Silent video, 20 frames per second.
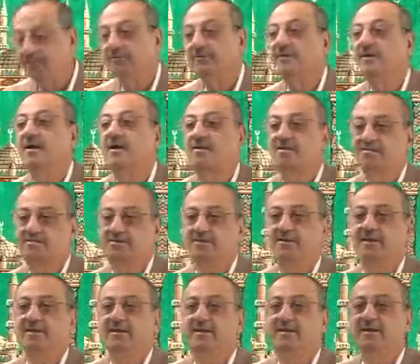fi
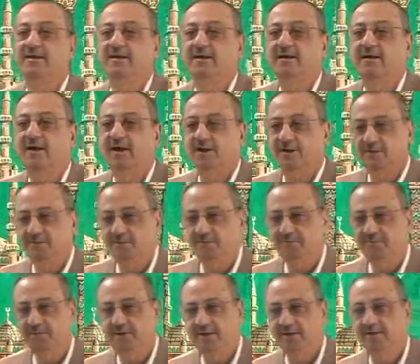harfihi. Are you
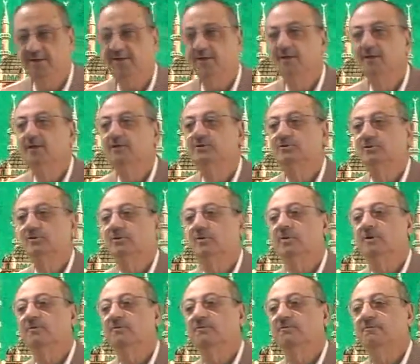with me? So,
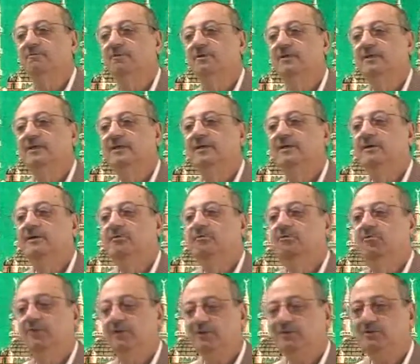
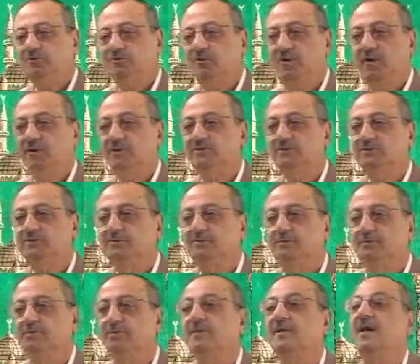first was
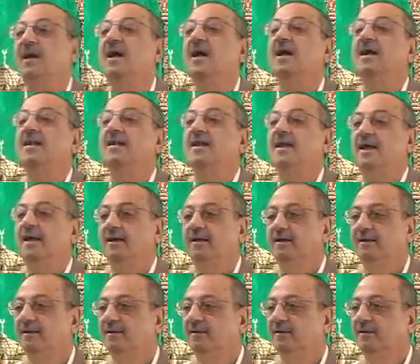kana.
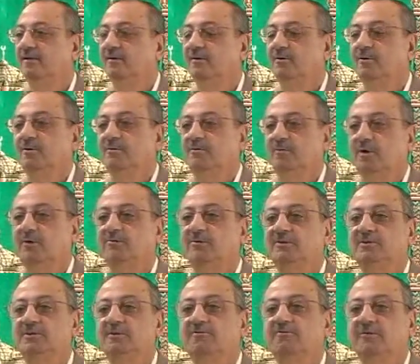What
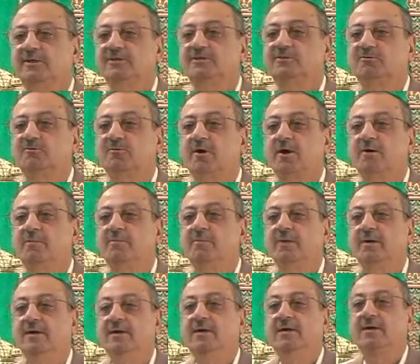was the first verb?
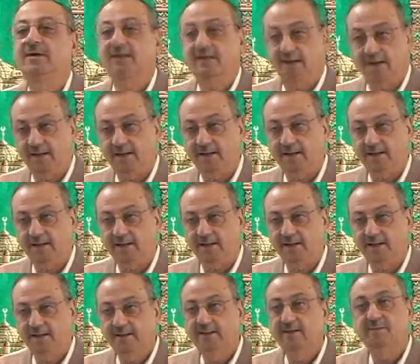Kana.
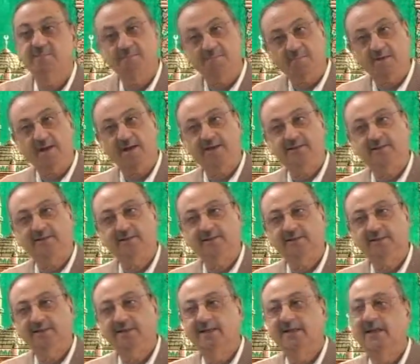Mahdi.
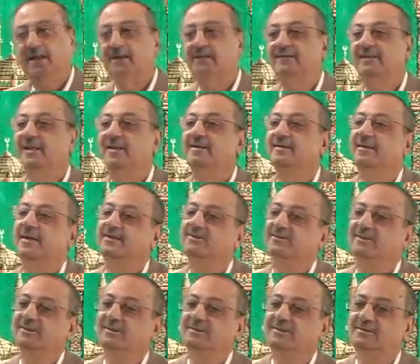And then
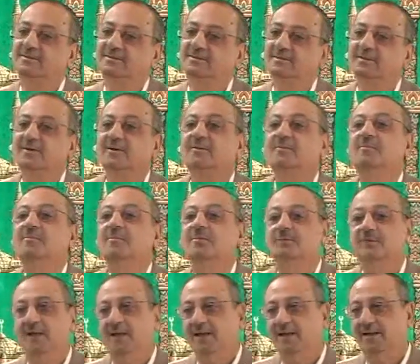nazid,
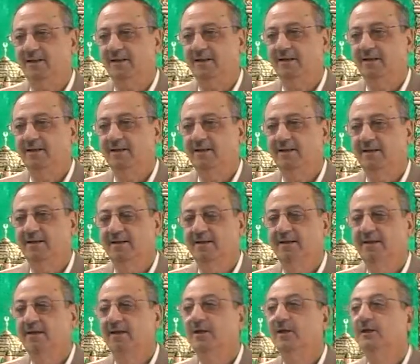
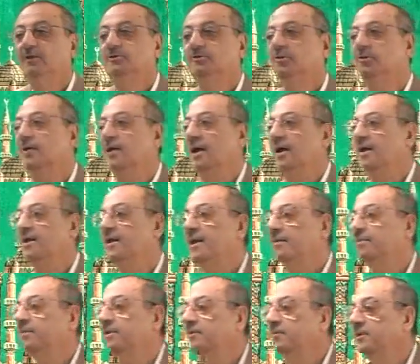mudariya. So,
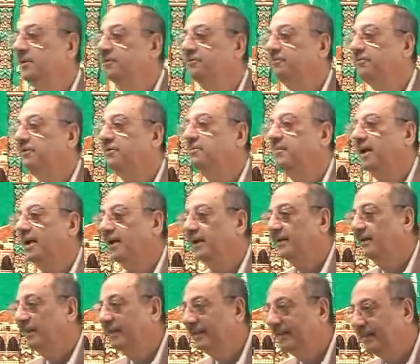kana will be fi
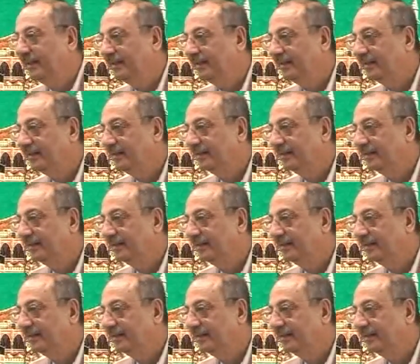mahalli